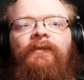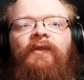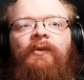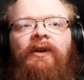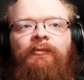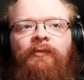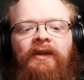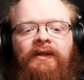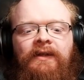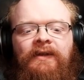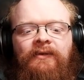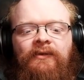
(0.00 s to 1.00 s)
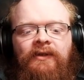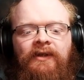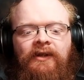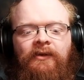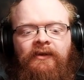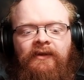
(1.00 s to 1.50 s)
There might be a Tesuji
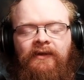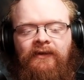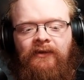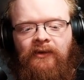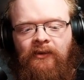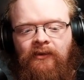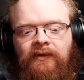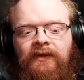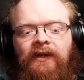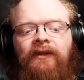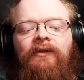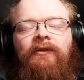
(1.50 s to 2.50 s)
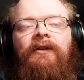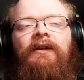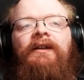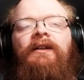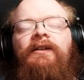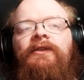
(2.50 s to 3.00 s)
here with this nose hit,
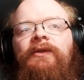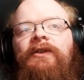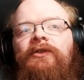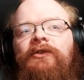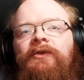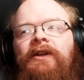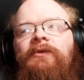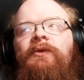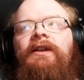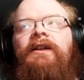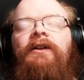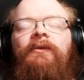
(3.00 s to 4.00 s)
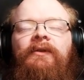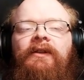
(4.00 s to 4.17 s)
so I should try to read it out really